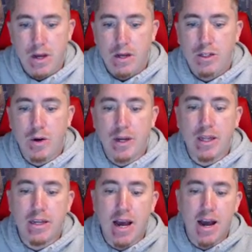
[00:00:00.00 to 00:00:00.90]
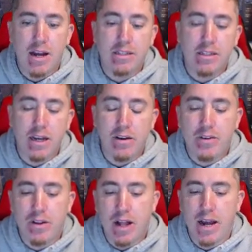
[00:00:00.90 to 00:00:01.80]
So again, guys, if
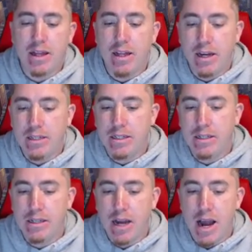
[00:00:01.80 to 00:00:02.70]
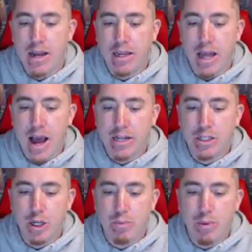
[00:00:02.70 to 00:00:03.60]
you like this, I
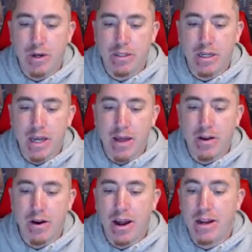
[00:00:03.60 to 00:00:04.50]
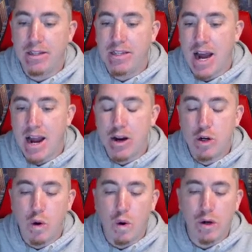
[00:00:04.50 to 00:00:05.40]
actually put together an entire
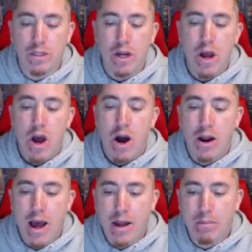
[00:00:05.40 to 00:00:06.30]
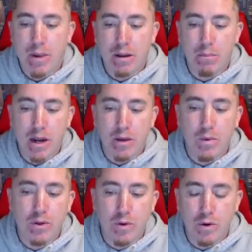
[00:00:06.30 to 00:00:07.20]
course on how to make money
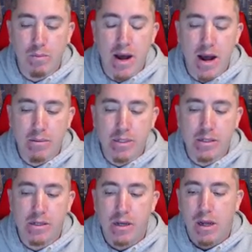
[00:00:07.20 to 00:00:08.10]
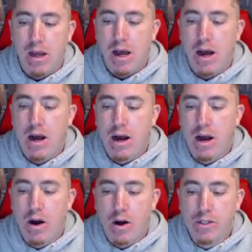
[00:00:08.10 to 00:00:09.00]
with Google Maps.
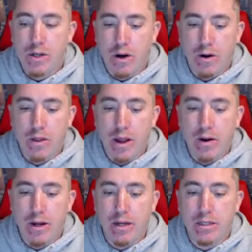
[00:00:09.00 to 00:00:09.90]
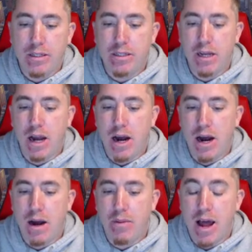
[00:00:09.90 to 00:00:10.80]
Also, there is
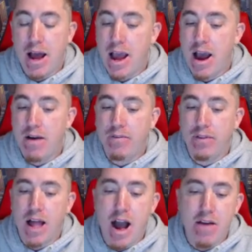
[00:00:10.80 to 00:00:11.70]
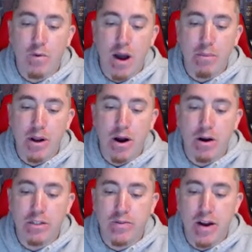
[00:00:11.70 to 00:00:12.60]
that I have live
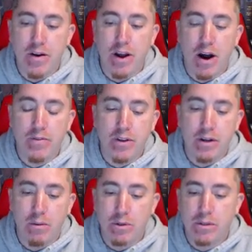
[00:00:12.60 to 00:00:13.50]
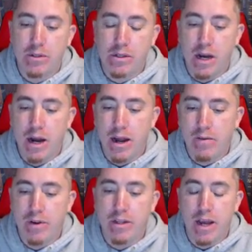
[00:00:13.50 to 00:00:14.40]
webinars very often, almost
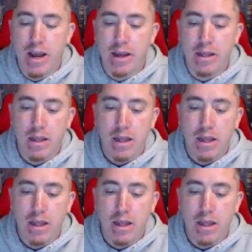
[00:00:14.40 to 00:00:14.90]
every day.